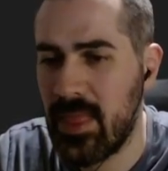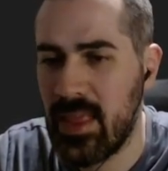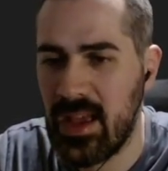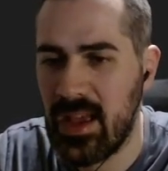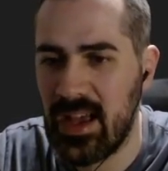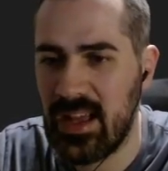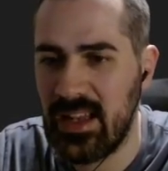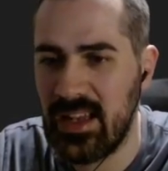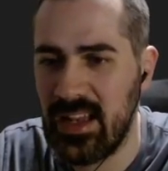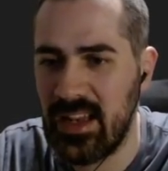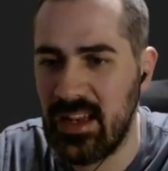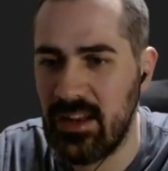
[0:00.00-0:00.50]

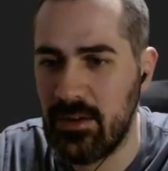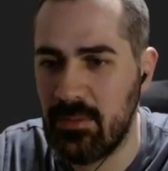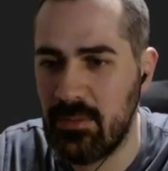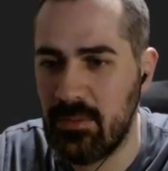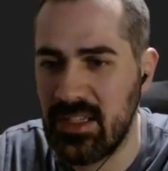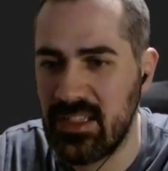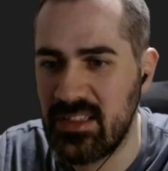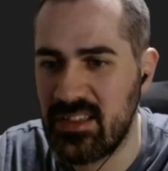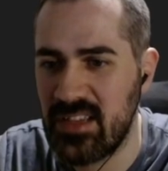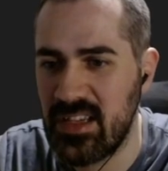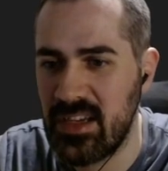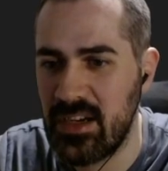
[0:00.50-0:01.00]
and then it'll
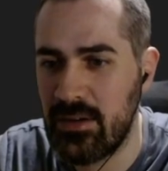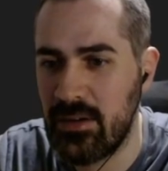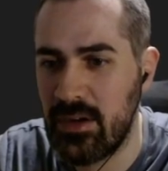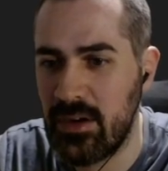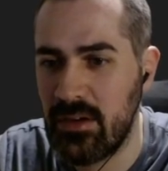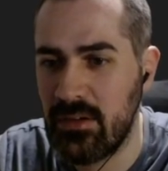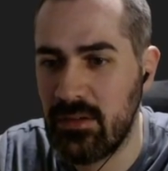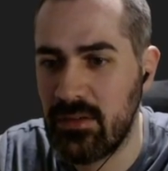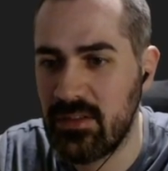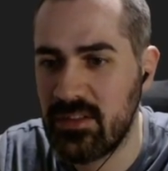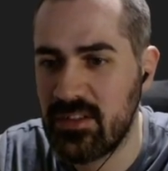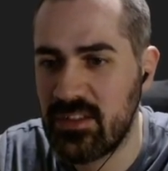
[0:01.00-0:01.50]
be
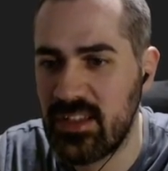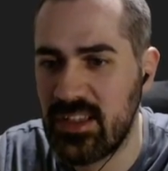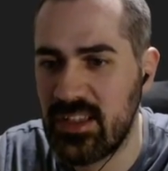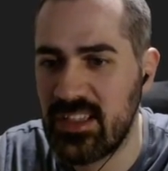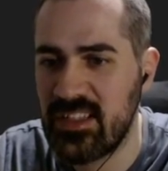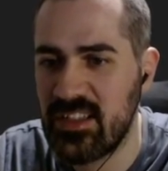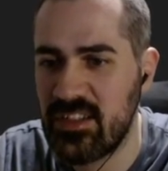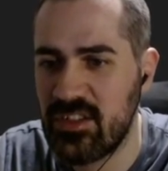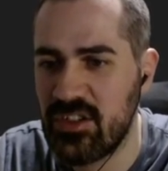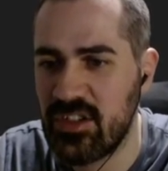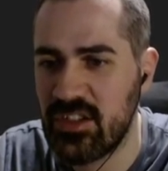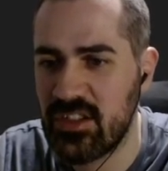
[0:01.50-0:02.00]
0. So this
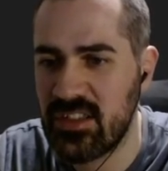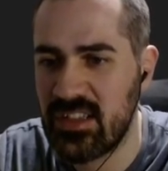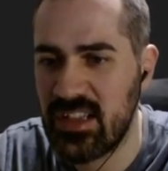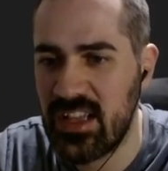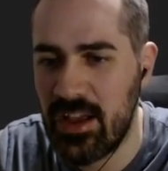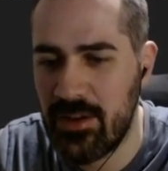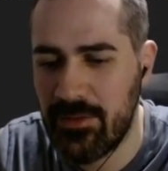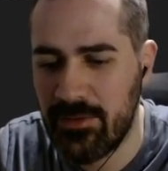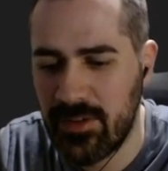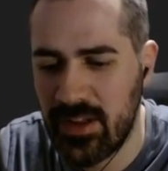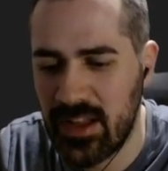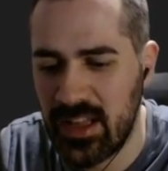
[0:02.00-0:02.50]
is just
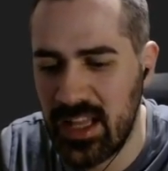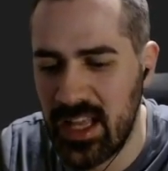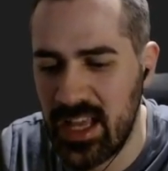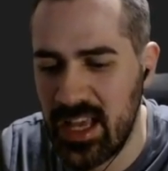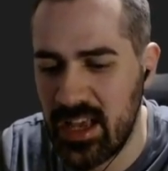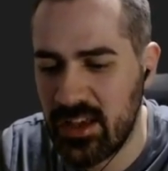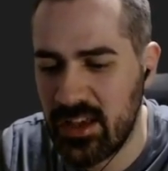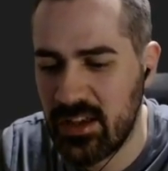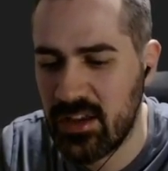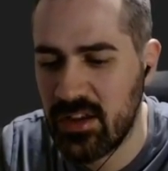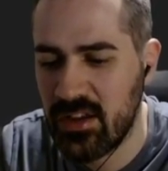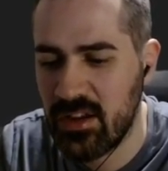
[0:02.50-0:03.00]
left
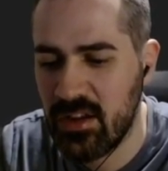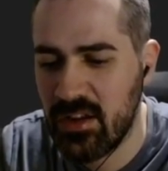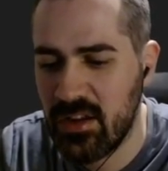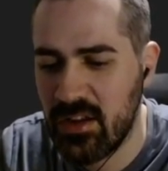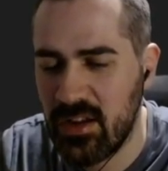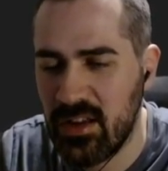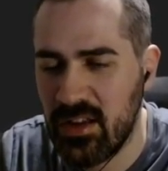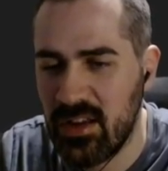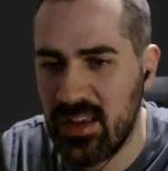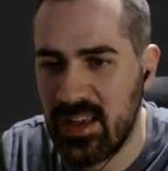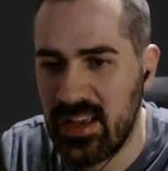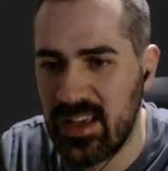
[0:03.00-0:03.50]
click
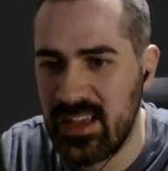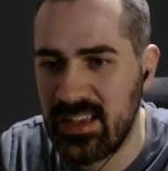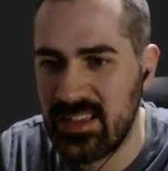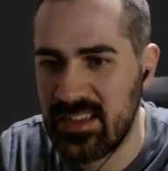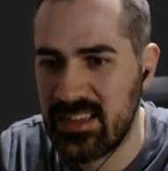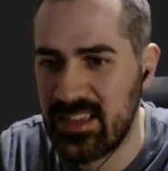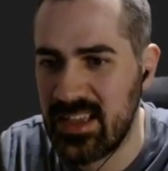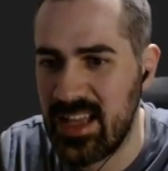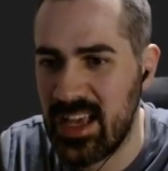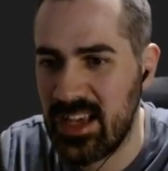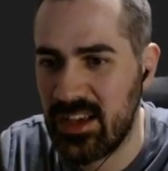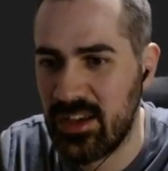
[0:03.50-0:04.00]
is
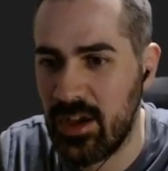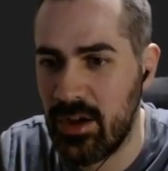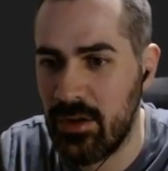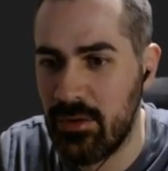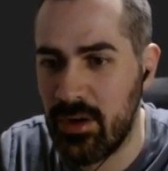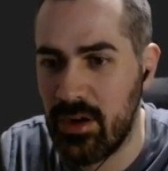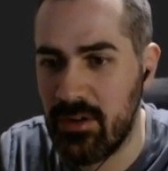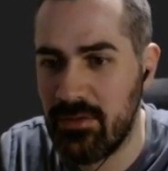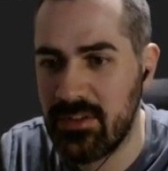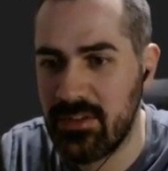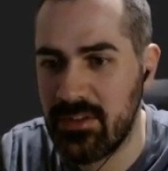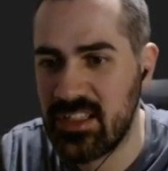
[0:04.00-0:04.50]
let go
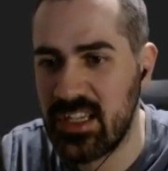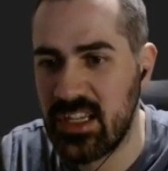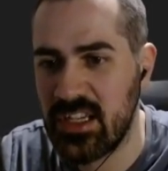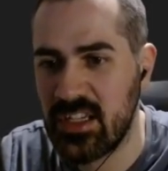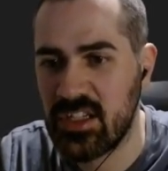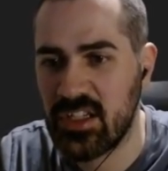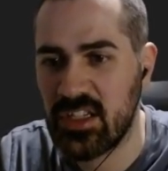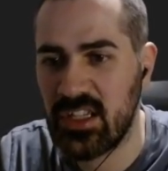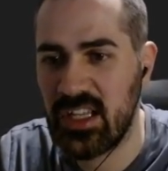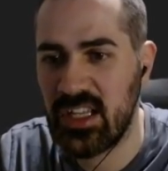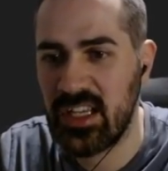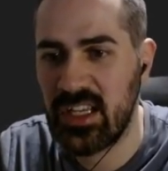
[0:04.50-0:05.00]
of,
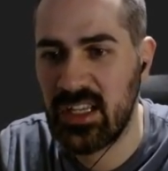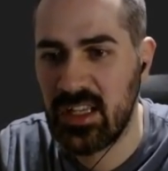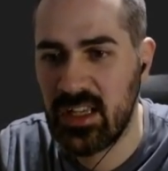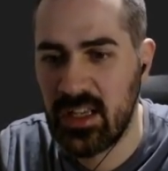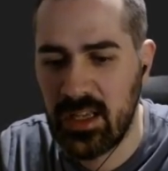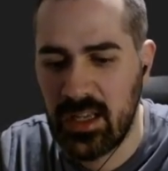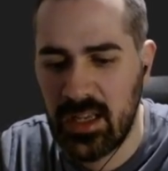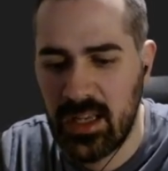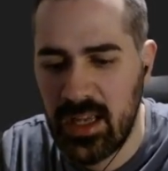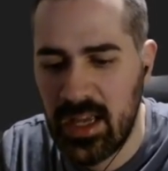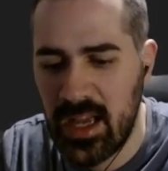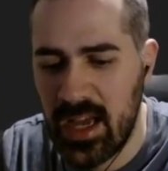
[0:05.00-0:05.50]
essentially.
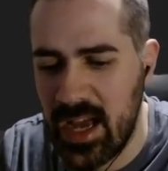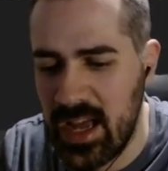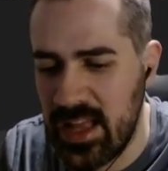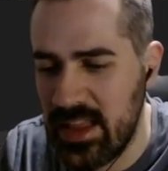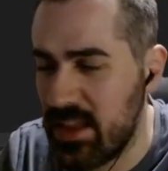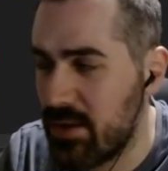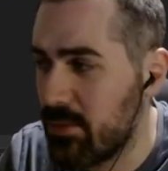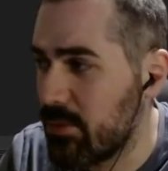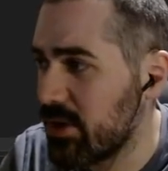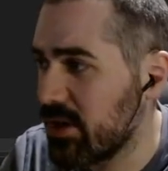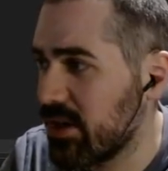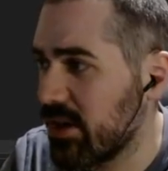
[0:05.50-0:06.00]
And
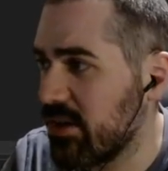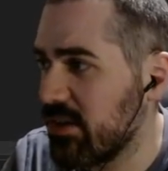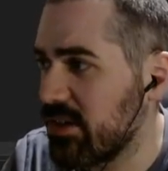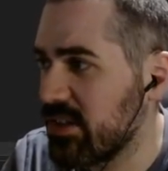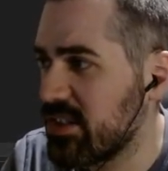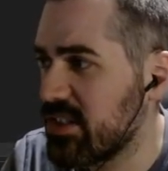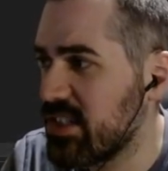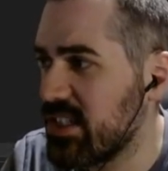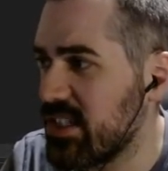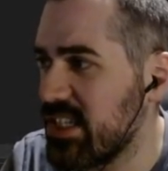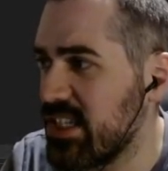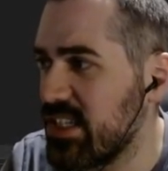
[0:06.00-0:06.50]
then we're going
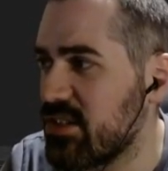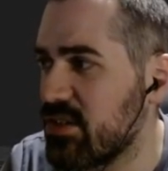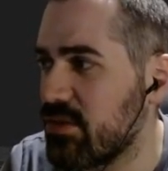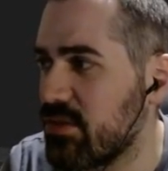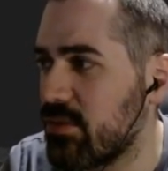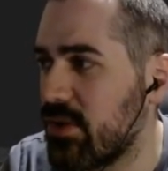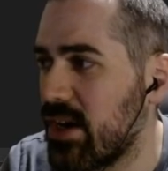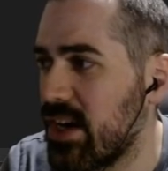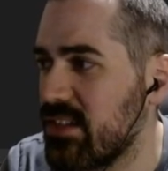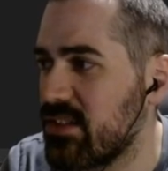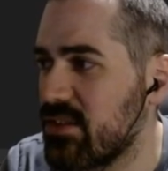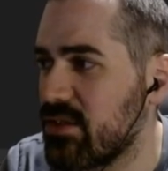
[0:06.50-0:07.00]
to need to
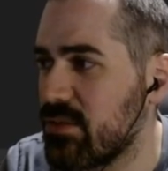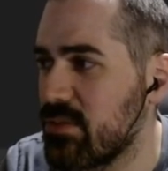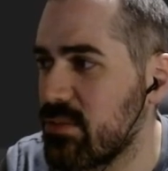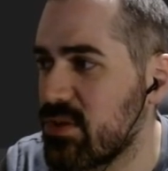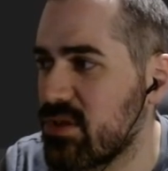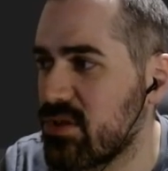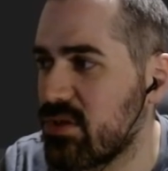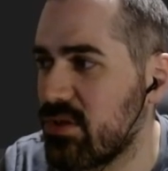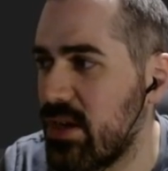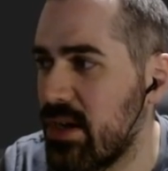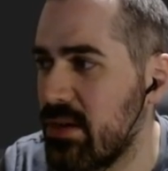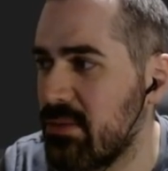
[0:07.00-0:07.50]
write some
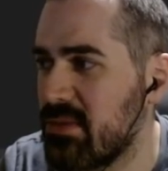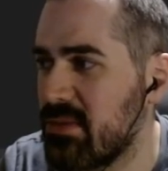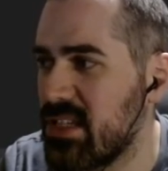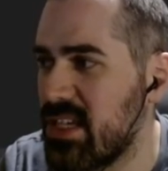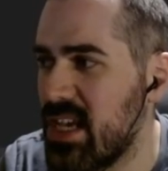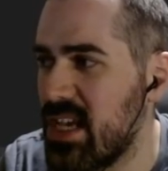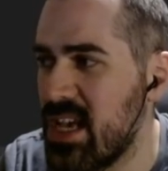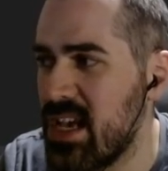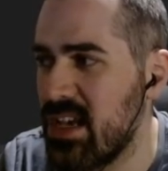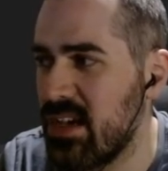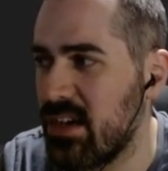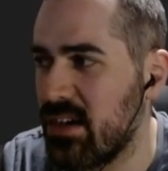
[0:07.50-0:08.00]
script
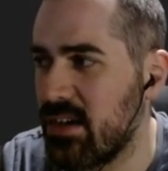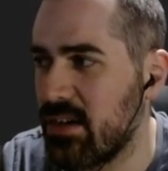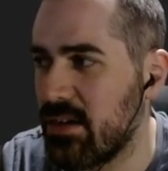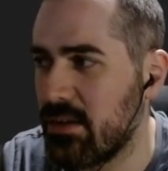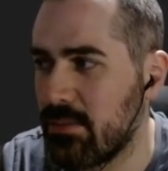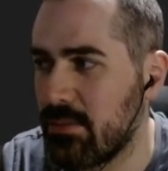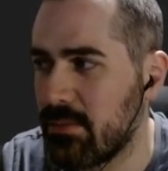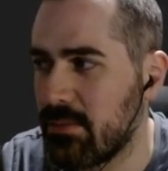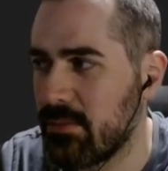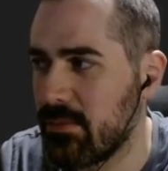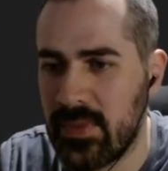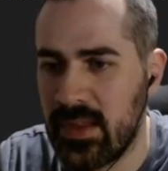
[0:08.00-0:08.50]
here.
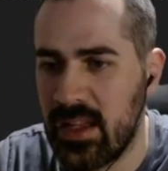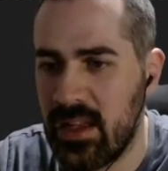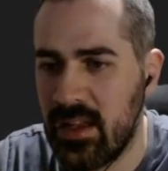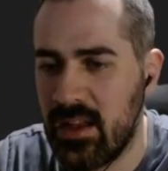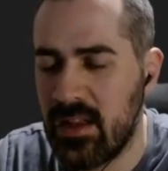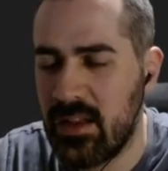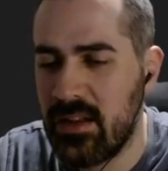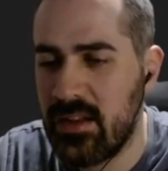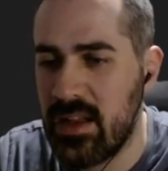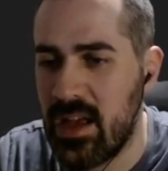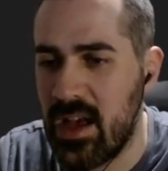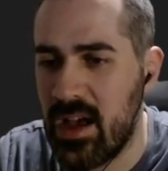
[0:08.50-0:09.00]

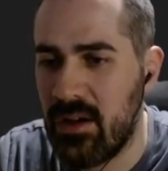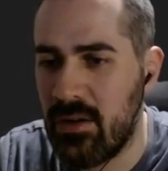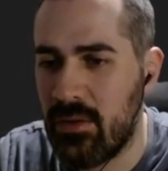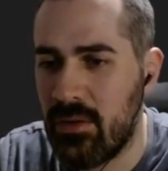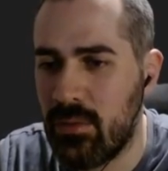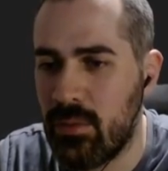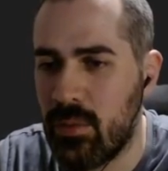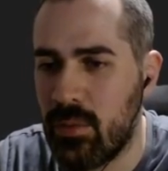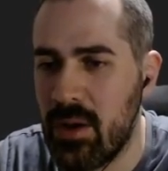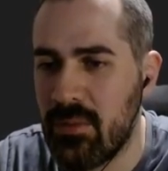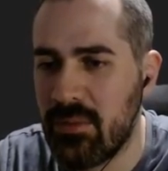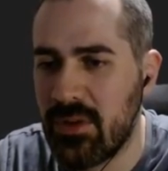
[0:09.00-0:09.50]
Now,
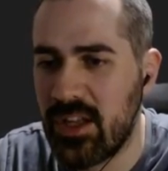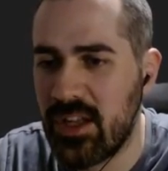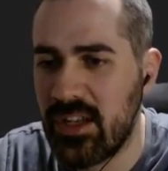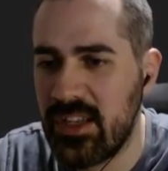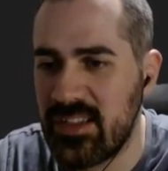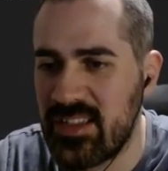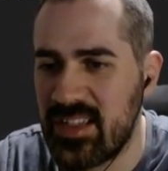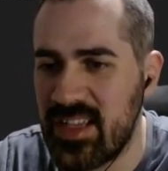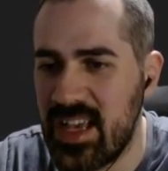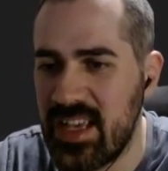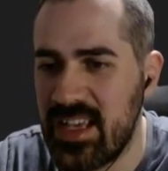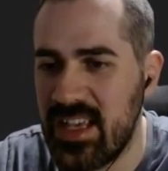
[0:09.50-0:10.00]
what I'm going to
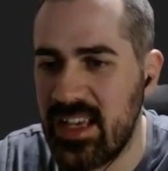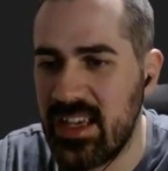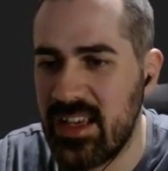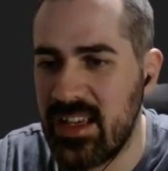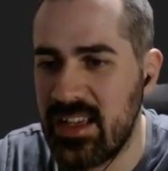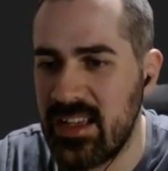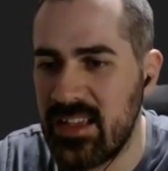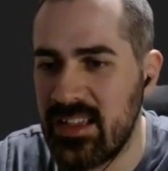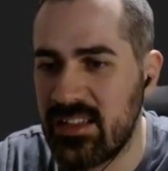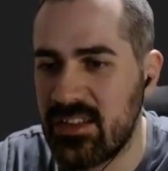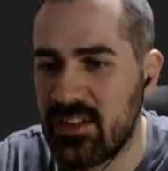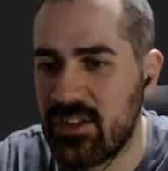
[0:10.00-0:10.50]
say here
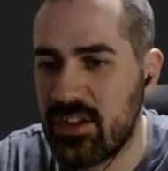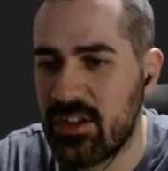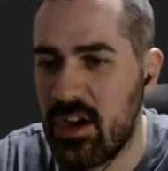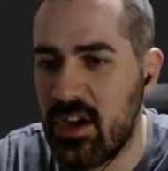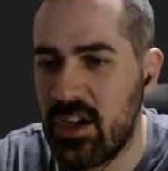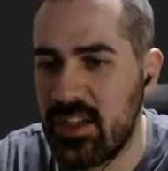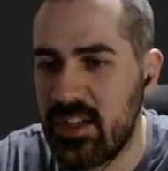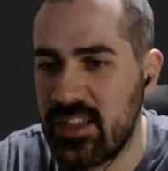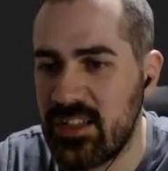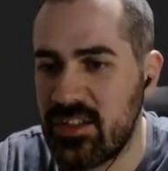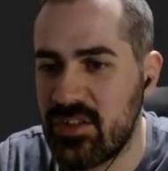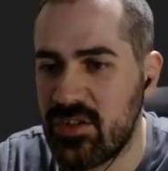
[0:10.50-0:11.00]
is
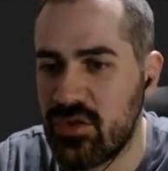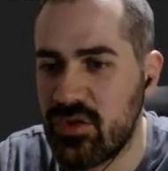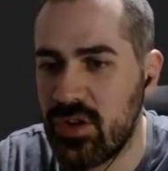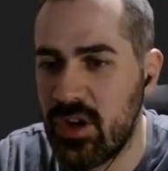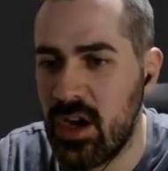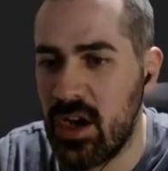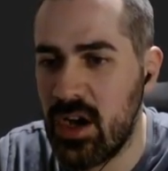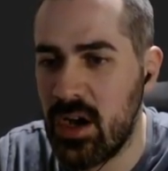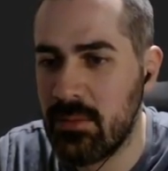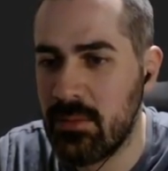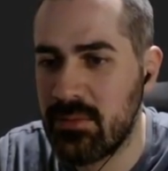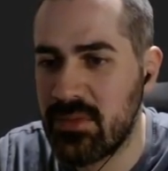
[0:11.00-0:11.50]
card is
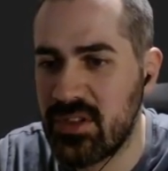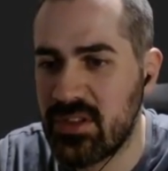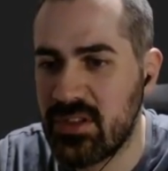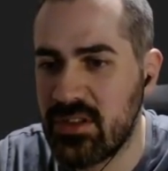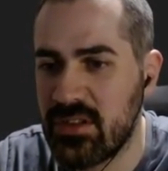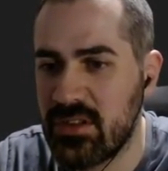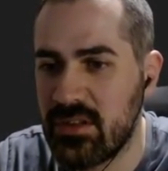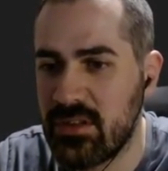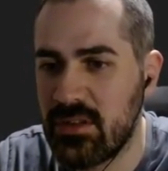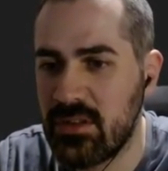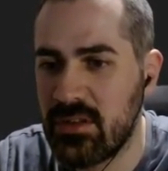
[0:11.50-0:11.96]
dropped,